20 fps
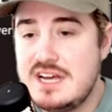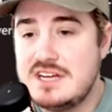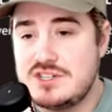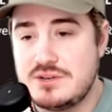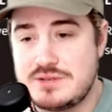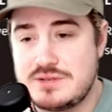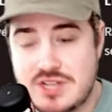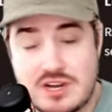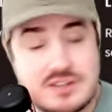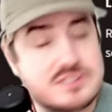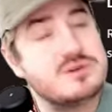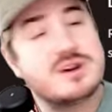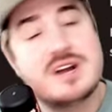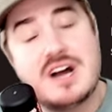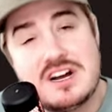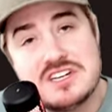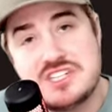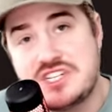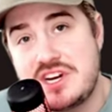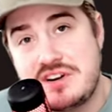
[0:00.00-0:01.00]
So it's also a
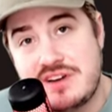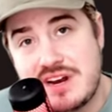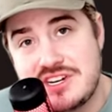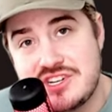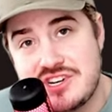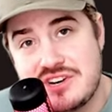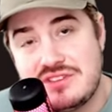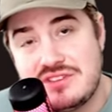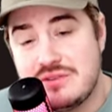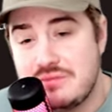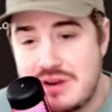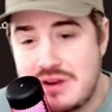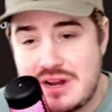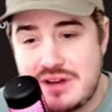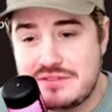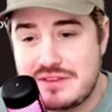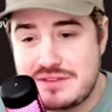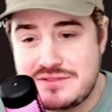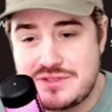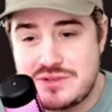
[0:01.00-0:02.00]
cost generation. The Wood
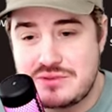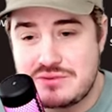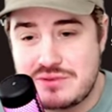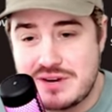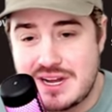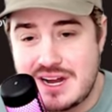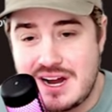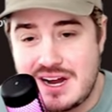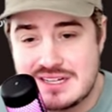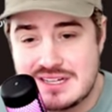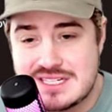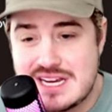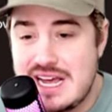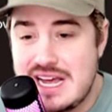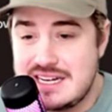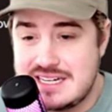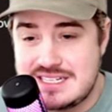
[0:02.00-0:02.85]
Elf gives you three costs.